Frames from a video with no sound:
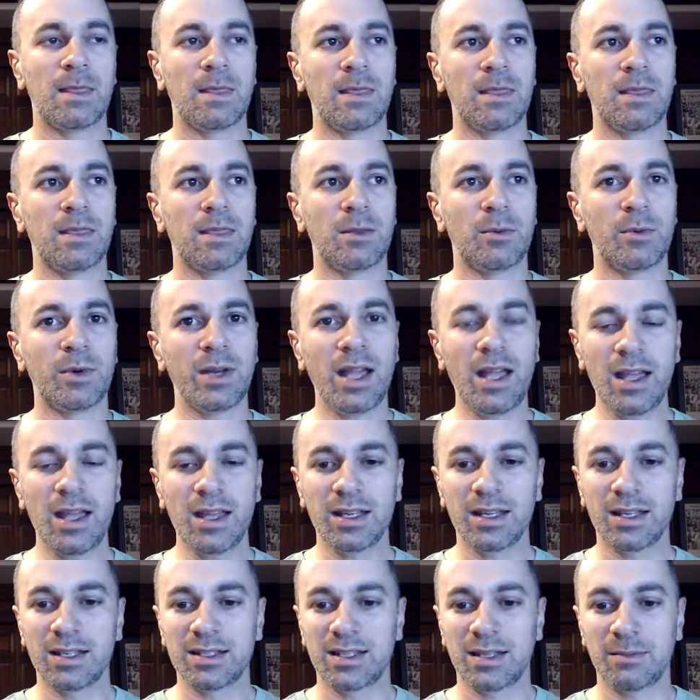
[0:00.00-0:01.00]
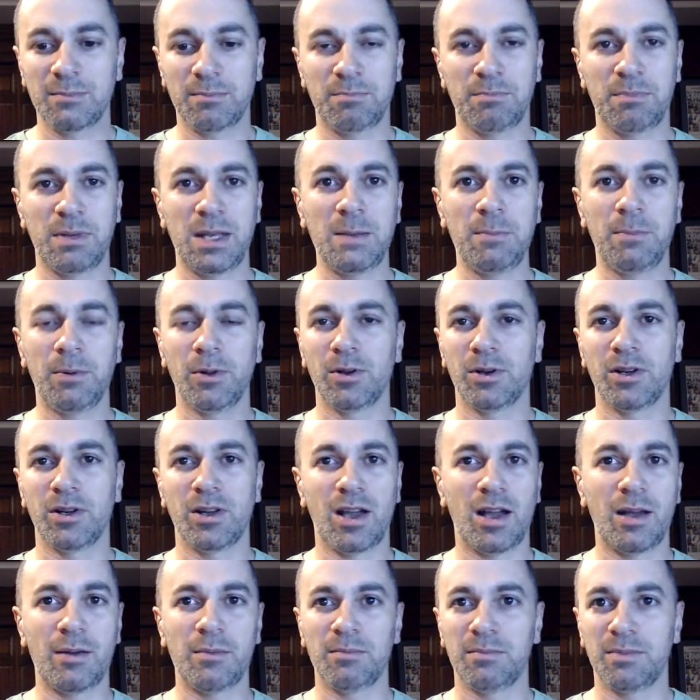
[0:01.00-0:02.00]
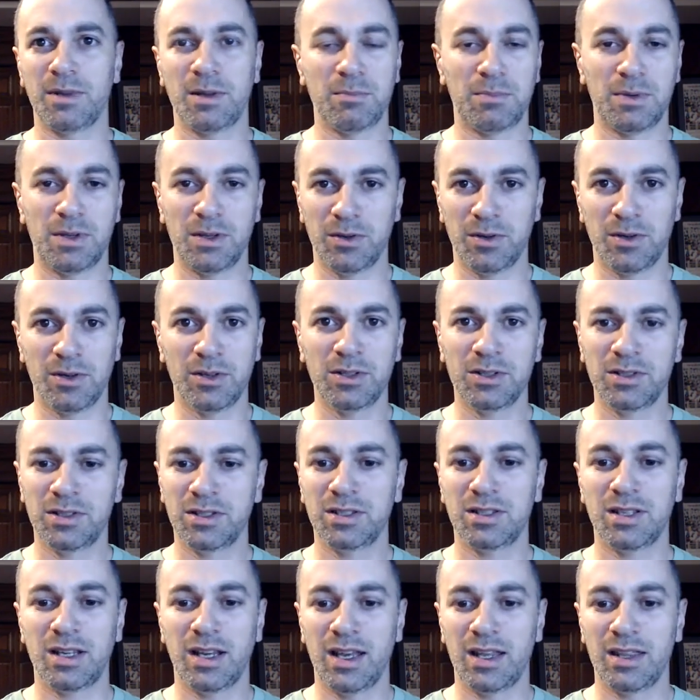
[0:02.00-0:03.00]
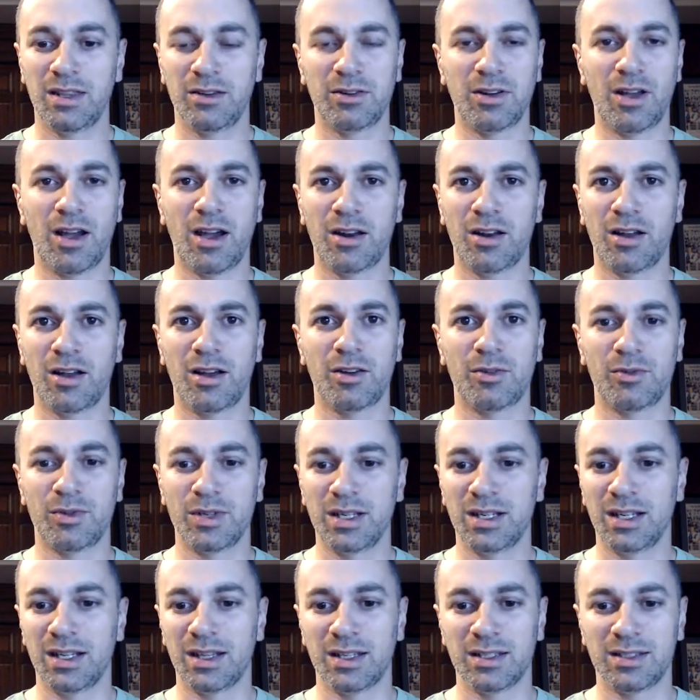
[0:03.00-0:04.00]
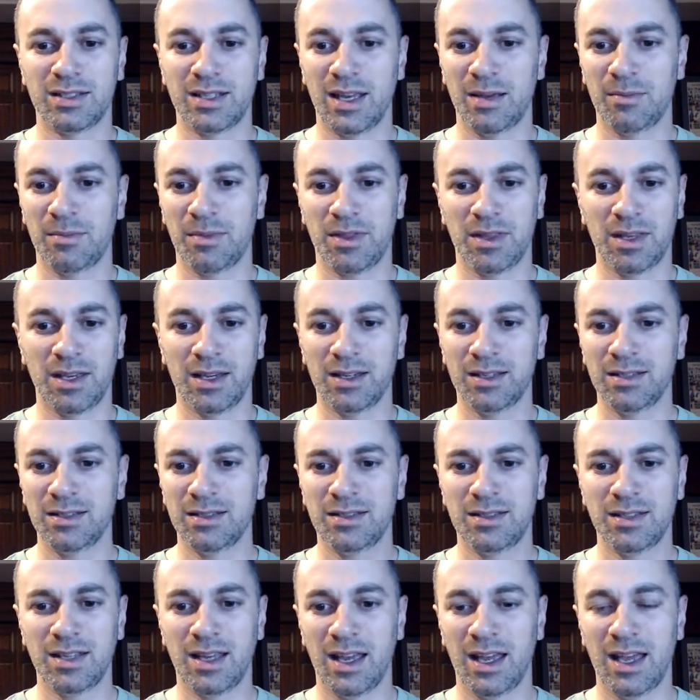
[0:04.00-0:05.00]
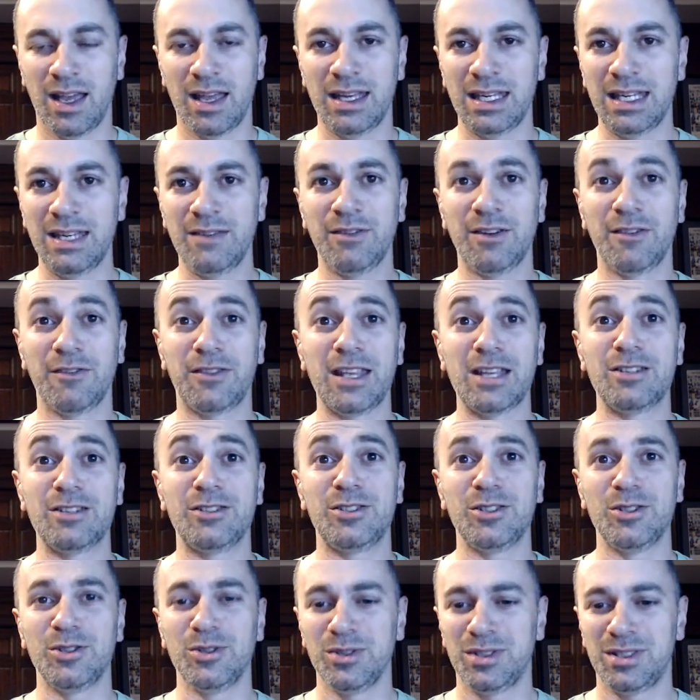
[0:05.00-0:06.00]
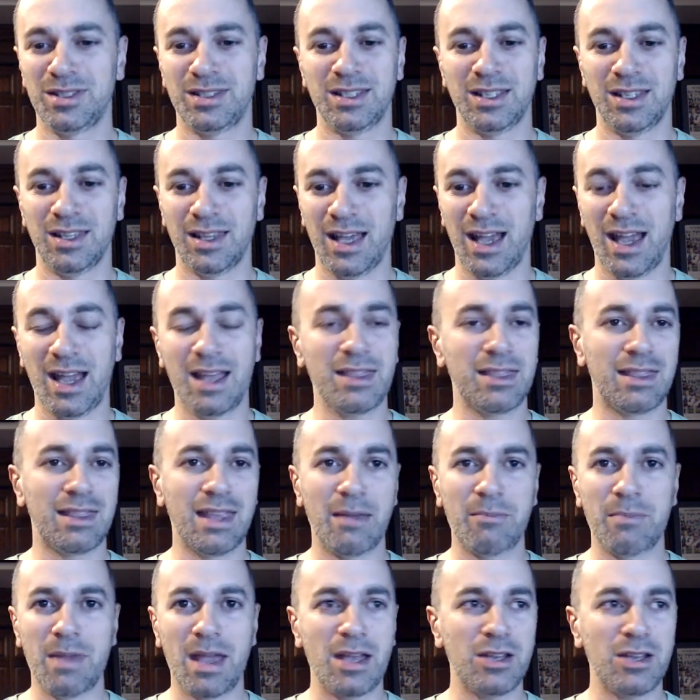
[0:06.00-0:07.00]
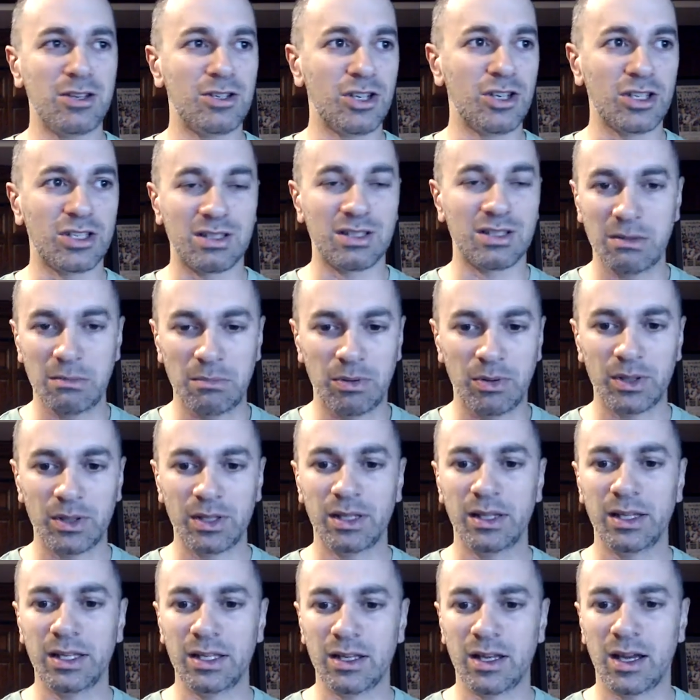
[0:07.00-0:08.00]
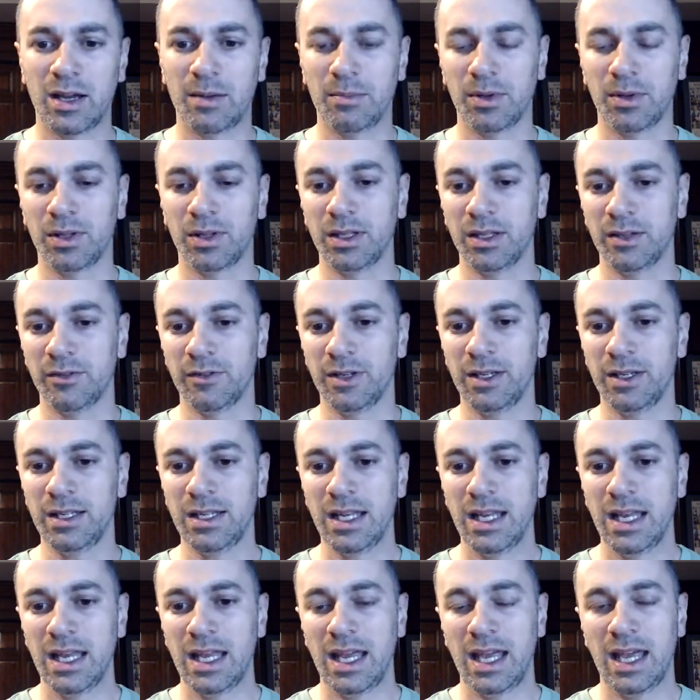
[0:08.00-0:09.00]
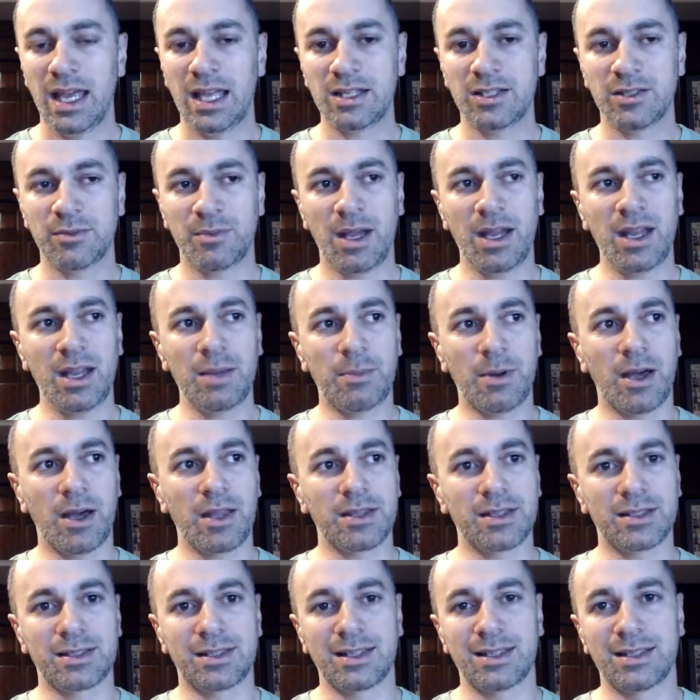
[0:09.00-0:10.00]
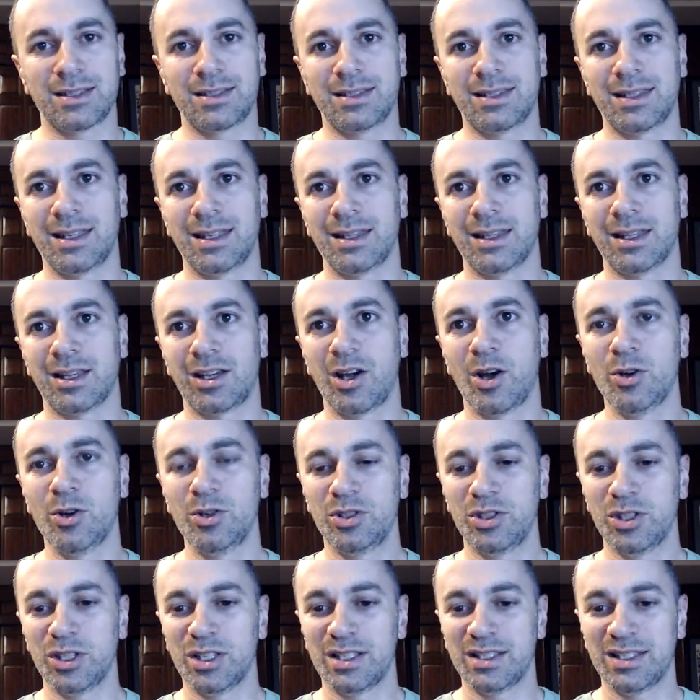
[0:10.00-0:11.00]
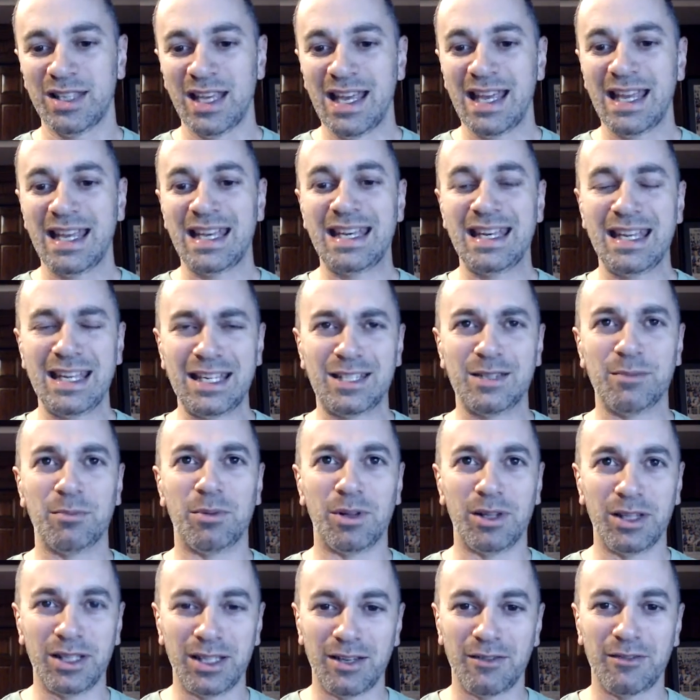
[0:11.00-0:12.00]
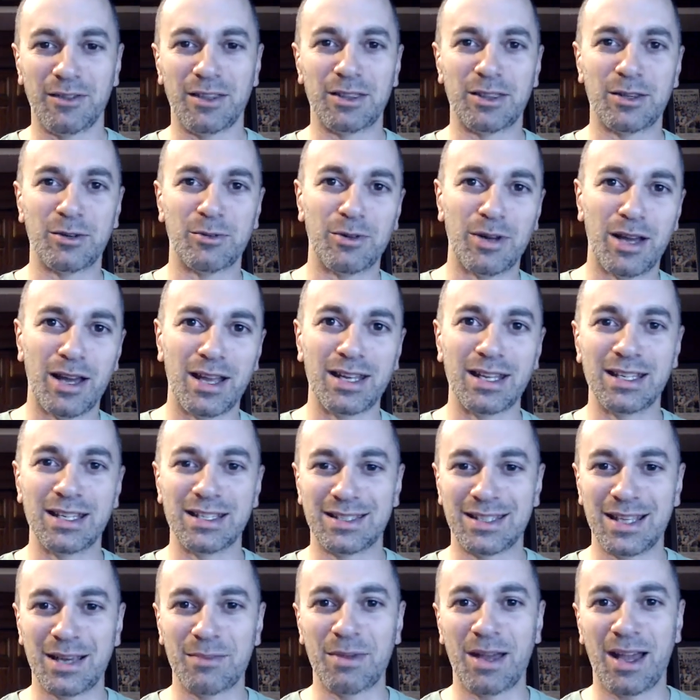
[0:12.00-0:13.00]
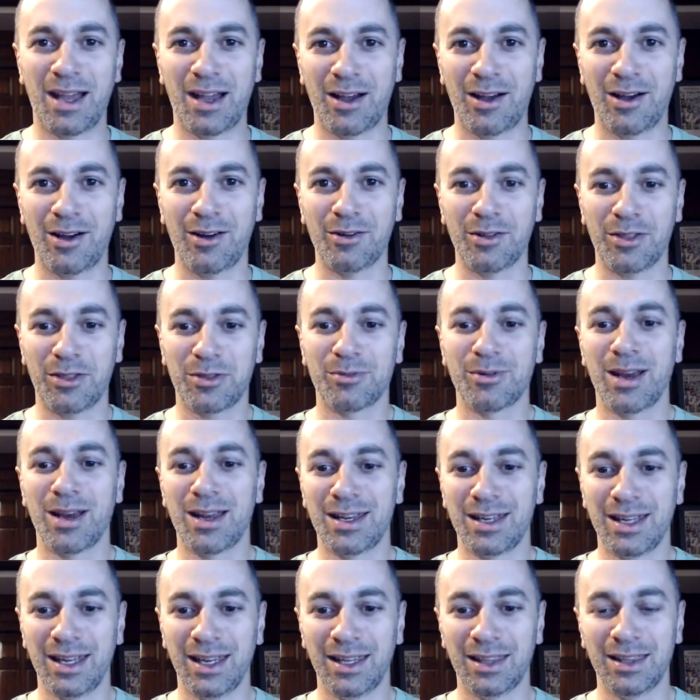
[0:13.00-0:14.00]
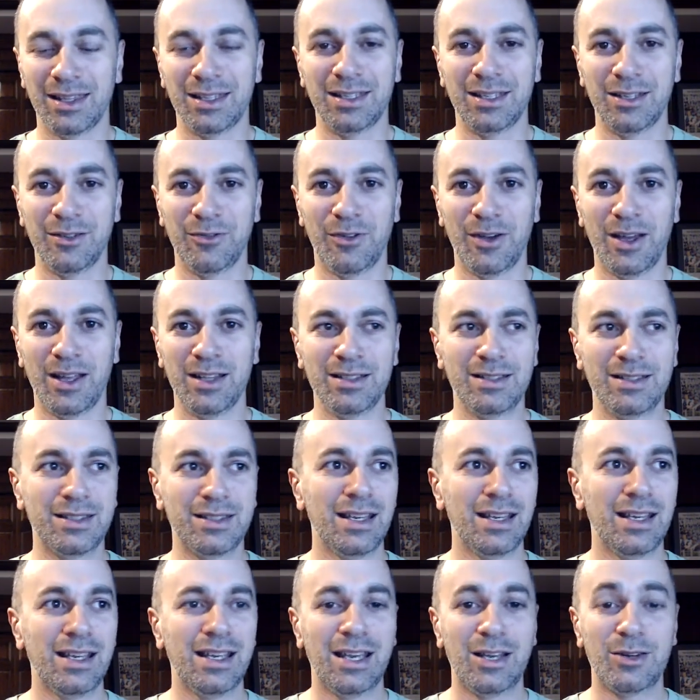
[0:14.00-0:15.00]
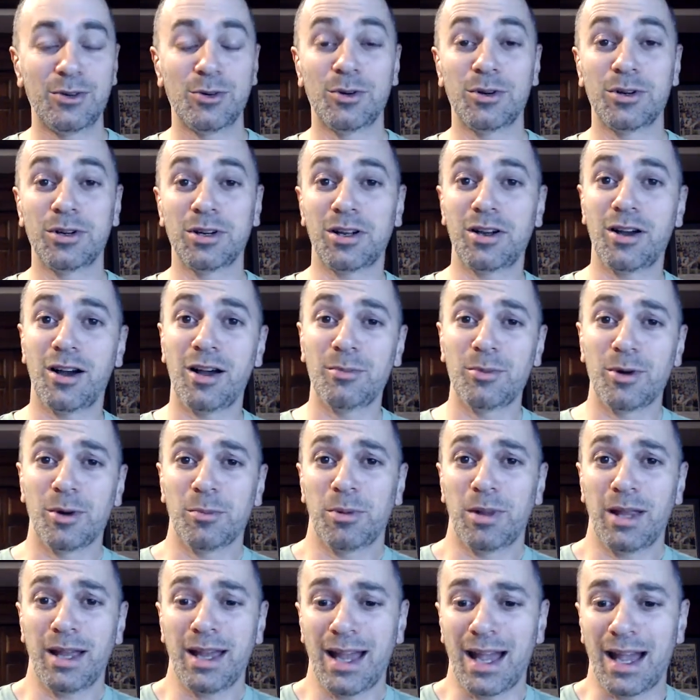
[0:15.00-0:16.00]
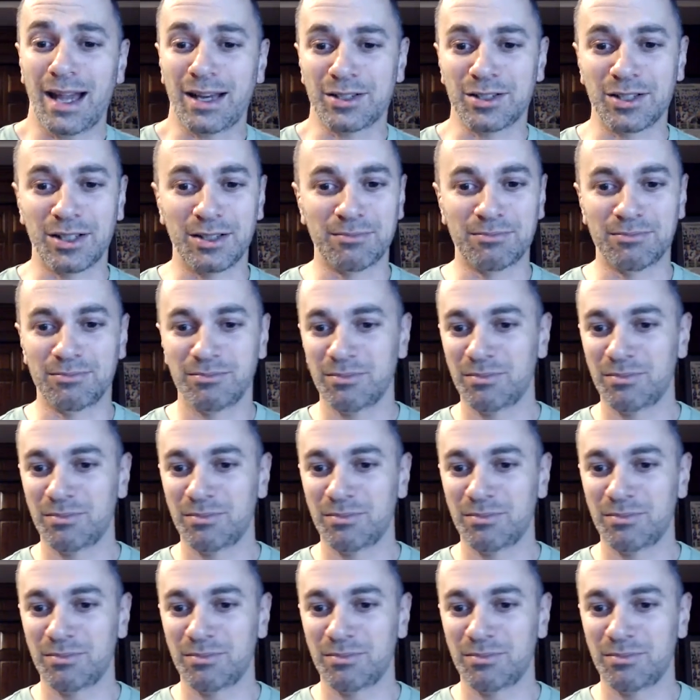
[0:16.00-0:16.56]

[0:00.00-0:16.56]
The reality is that people are not computers, and they're not all reading the same things. And even if they do see that, they may just completely not believe it. And so my hypothesis is that the coaches need to believe that the run is somehow threatening the defense in order to call more play action.